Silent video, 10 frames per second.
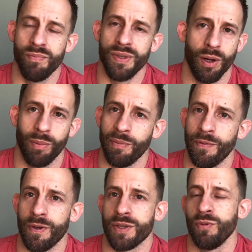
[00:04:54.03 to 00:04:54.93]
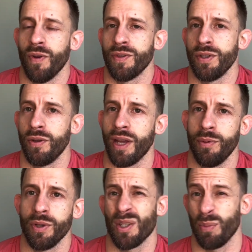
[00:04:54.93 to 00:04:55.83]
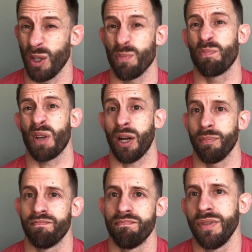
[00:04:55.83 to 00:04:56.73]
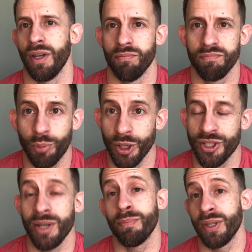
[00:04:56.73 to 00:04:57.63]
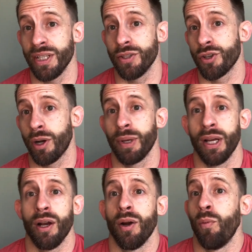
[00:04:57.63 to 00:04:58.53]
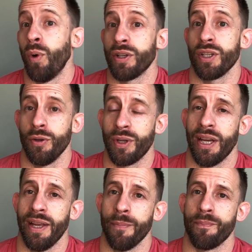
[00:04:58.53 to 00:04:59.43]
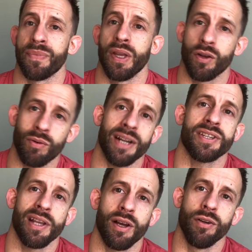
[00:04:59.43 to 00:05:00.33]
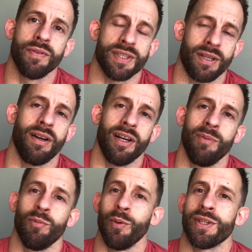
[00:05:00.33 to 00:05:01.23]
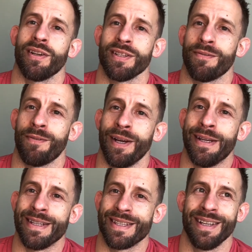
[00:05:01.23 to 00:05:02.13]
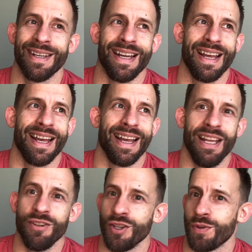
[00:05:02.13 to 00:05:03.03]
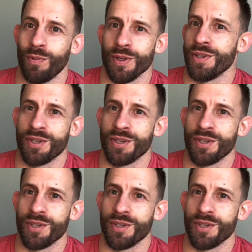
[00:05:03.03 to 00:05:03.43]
when we first moved over to the UK, we got something that was kind of, pretty cheap, but did the job, worked okay. gradually over time, what we started to find is that it just wasn't